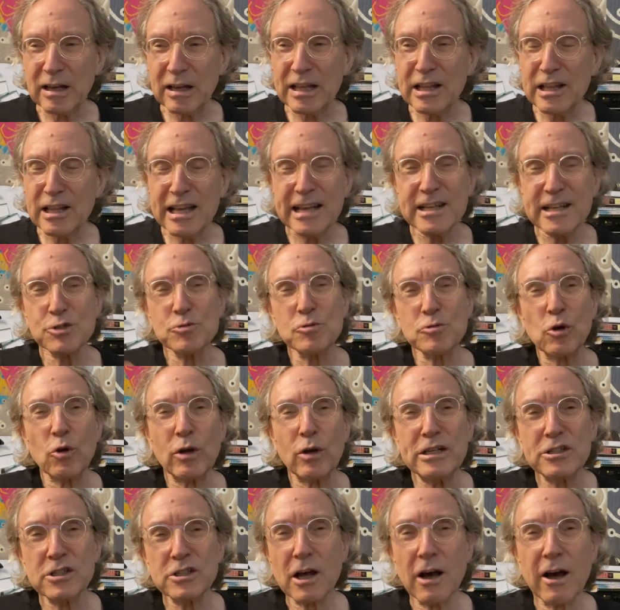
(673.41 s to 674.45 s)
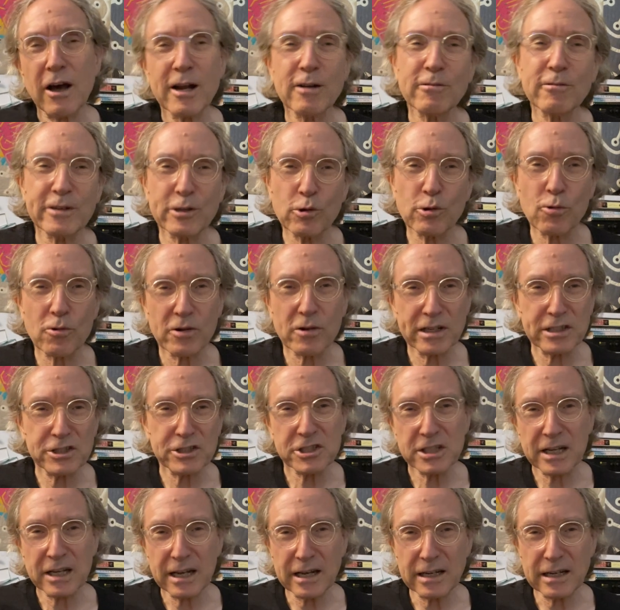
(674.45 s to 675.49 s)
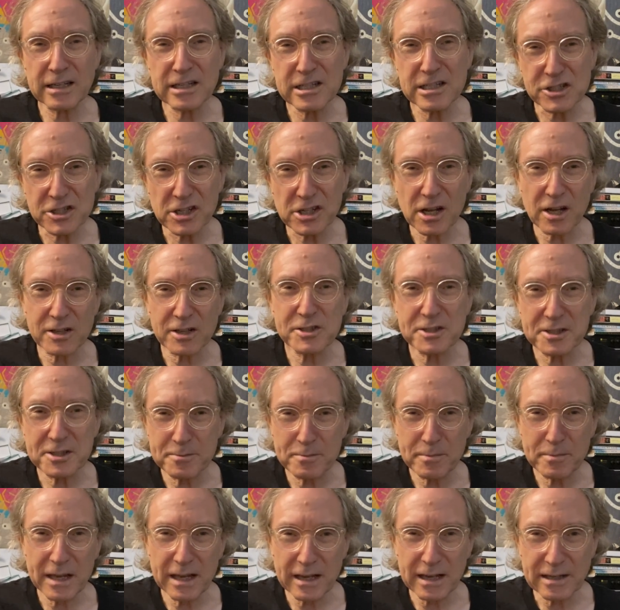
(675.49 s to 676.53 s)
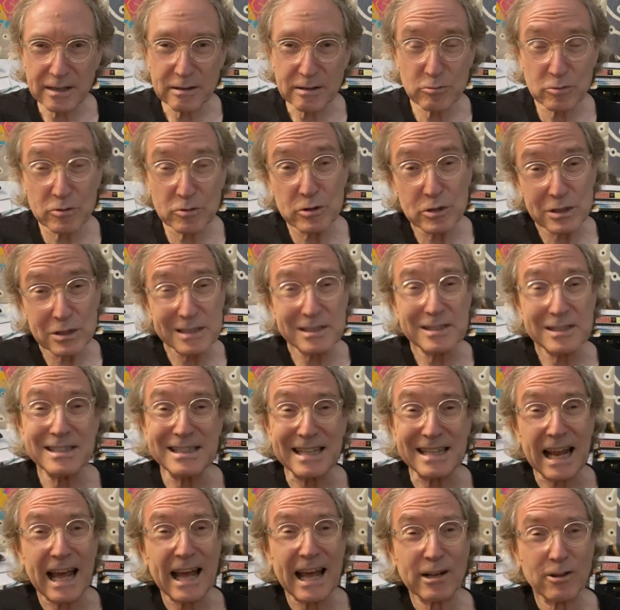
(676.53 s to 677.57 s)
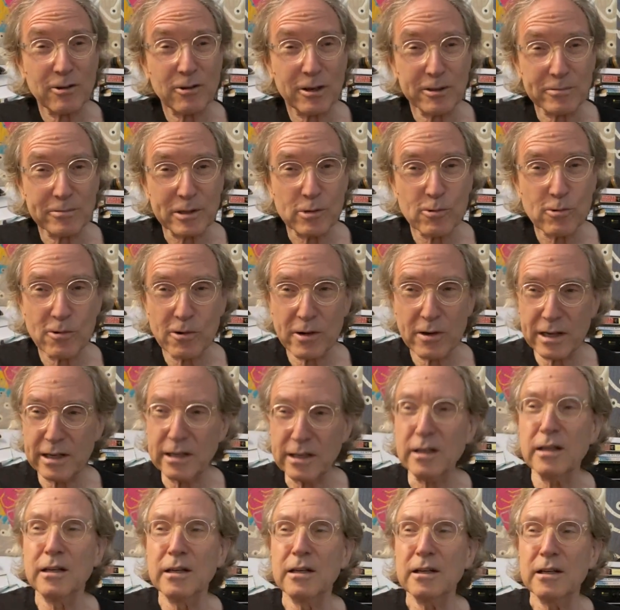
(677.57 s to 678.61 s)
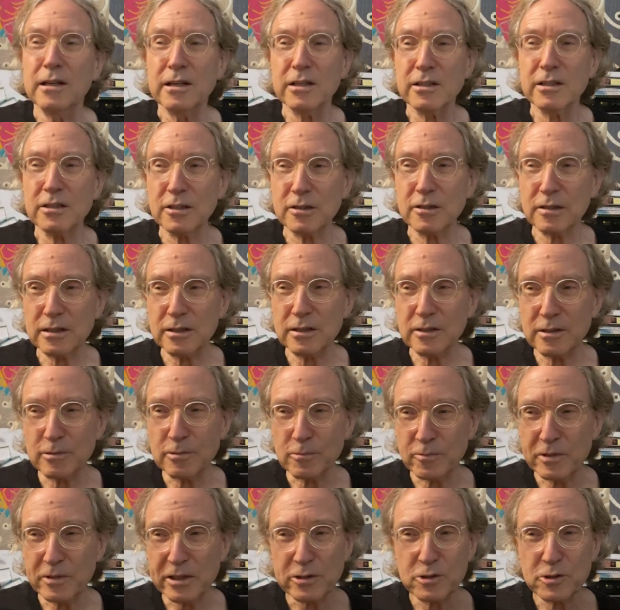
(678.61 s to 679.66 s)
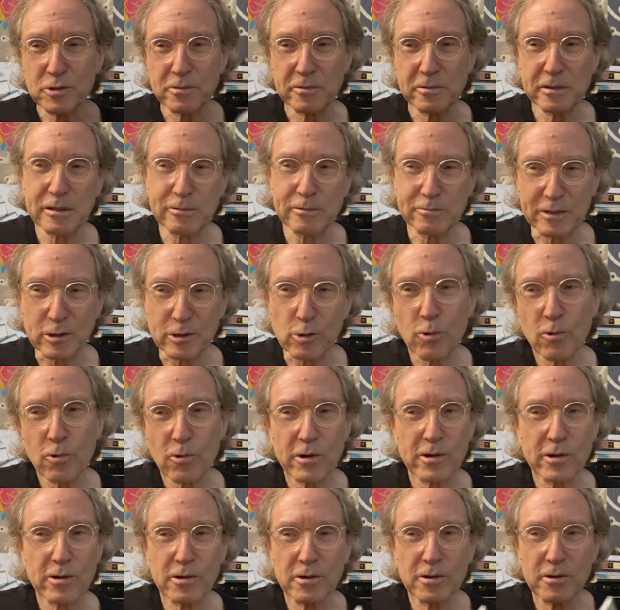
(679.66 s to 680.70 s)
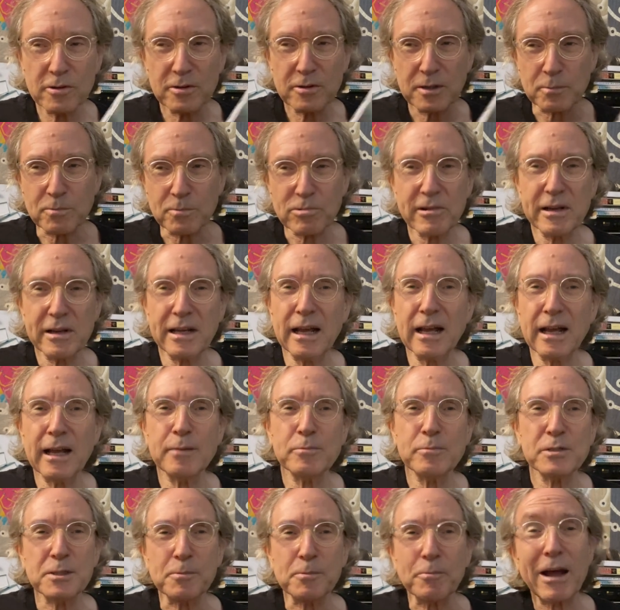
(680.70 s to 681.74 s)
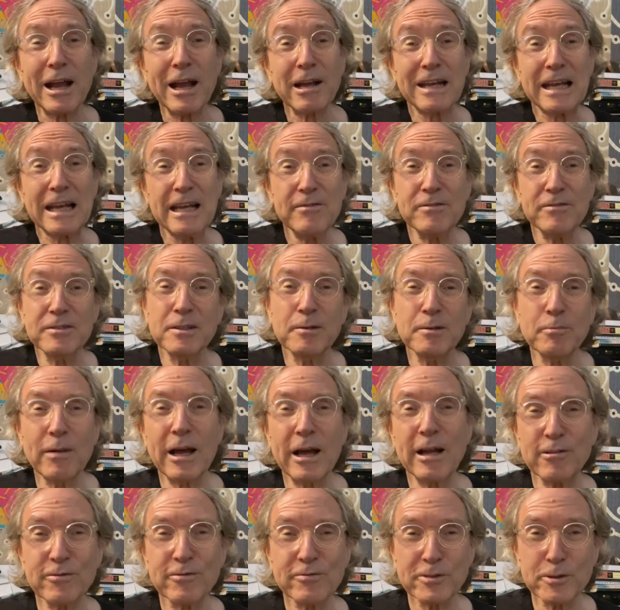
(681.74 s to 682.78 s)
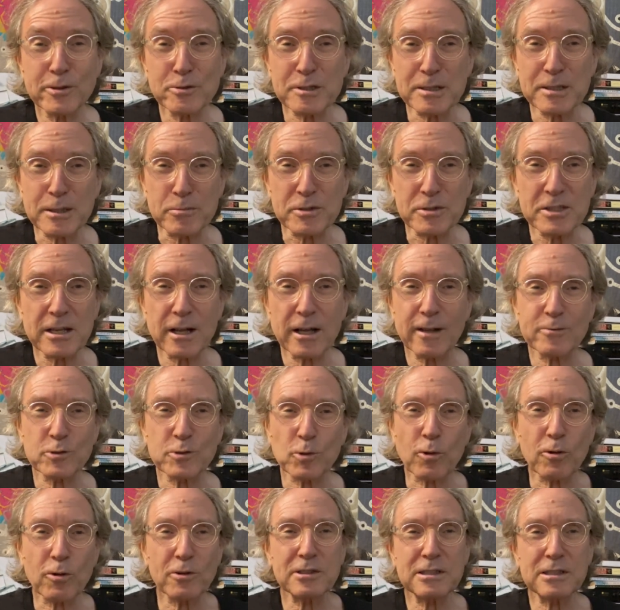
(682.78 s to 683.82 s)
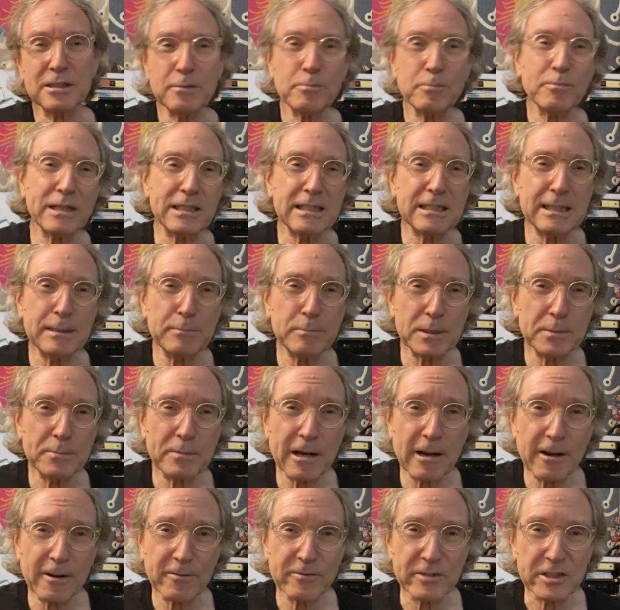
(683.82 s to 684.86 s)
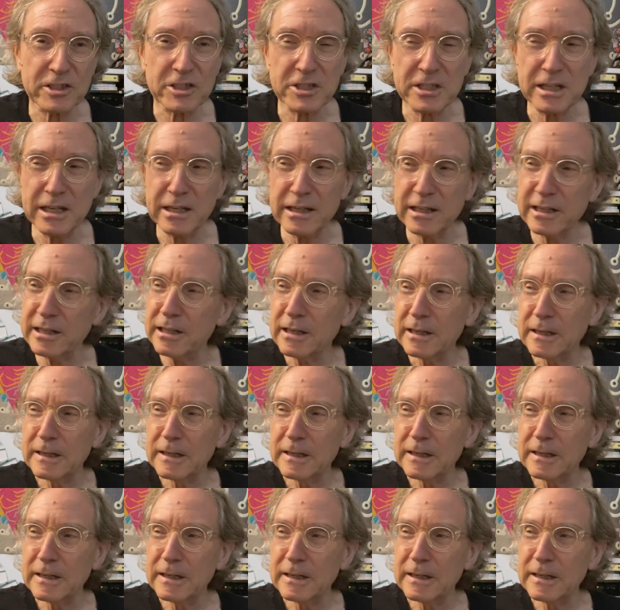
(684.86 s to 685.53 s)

his entire recording chain is custom made. This is an analog recording. The reel-to-reel recorder, the preamps, the mic, even the microphones themselves, all done by Tim DiParavicini,